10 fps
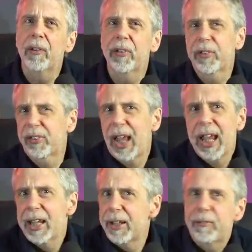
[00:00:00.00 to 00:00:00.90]

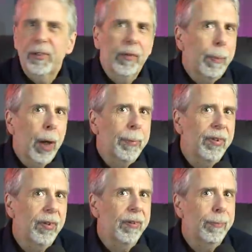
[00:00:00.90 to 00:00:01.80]
say for the
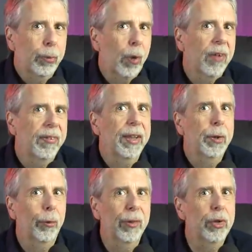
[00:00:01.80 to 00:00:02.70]
purposes of pricing
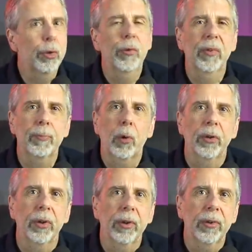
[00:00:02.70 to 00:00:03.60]
your insurance
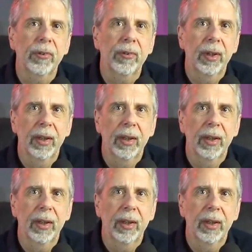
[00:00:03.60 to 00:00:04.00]
products.